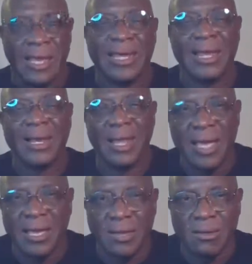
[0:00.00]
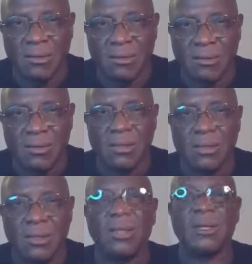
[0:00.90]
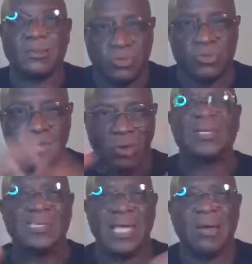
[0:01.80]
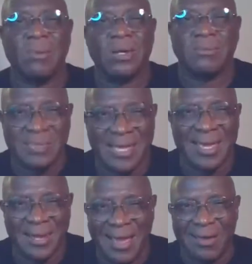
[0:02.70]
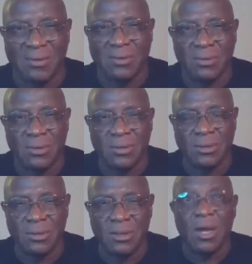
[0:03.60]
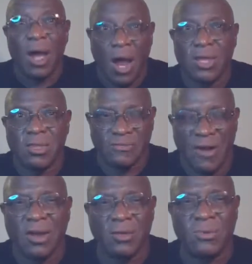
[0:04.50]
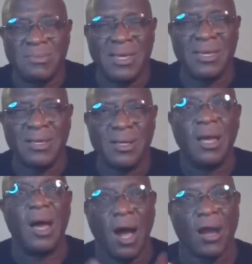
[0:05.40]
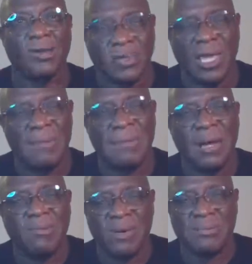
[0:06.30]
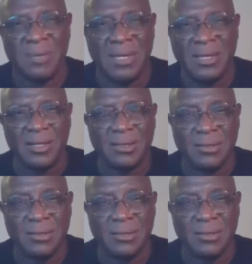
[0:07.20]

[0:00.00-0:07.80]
in LA. Do you understand what I'm saying now? Are you following me? Are you keeping up with me?